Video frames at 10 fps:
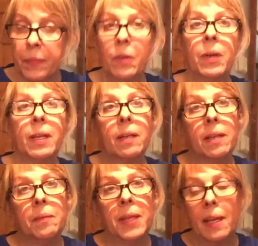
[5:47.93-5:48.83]
You can
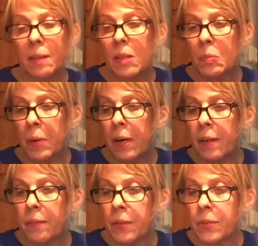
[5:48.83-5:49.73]
eliminate this part
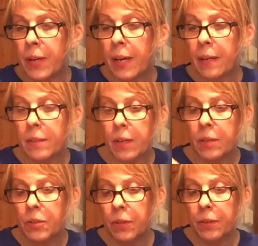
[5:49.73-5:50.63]
if you're trying to
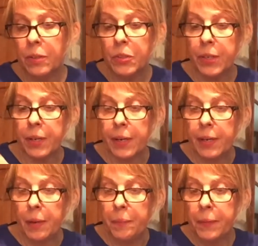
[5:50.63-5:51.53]
control the sugar in
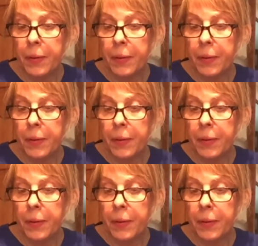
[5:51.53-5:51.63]
them.